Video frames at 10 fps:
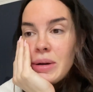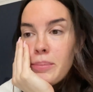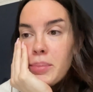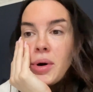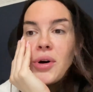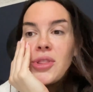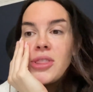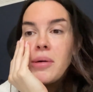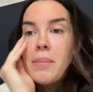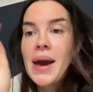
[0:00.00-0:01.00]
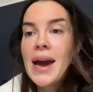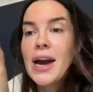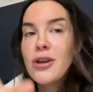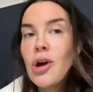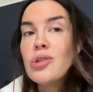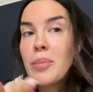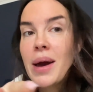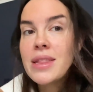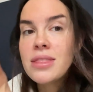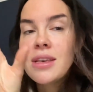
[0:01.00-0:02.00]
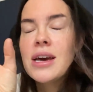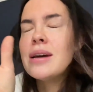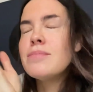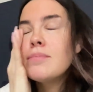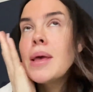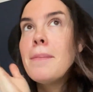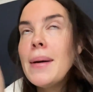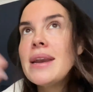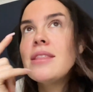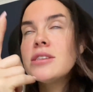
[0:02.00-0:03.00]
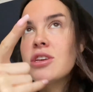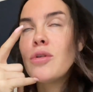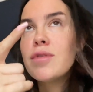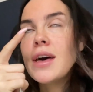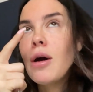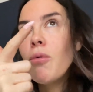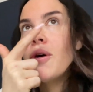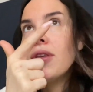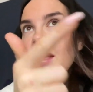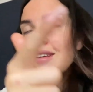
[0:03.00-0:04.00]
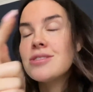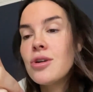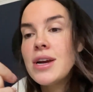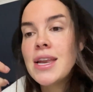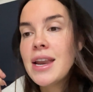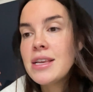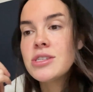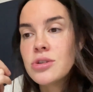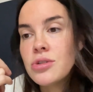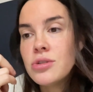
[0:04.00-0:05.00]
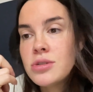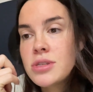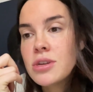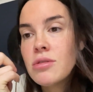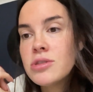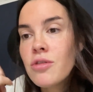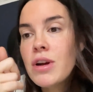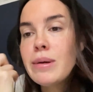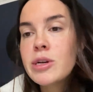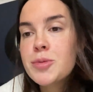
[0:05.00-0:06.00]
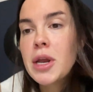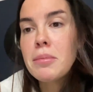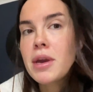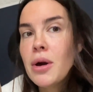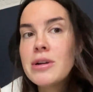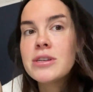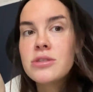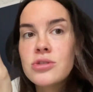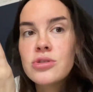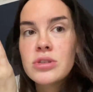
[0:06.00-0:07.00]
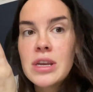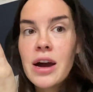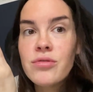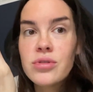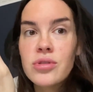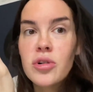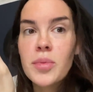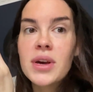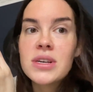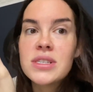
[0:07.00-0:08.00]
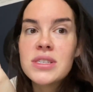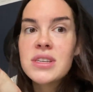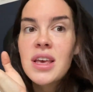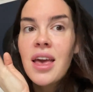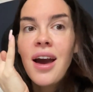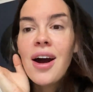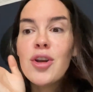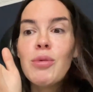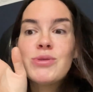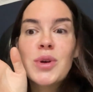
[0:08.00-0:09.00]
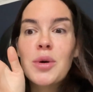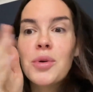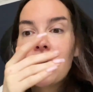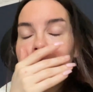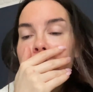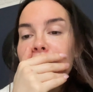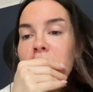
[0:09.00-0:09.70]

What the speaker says: But the bed and the sofa that I want is not in any stores, so there's not really much point in me going to stores to have a look because I know which one I want.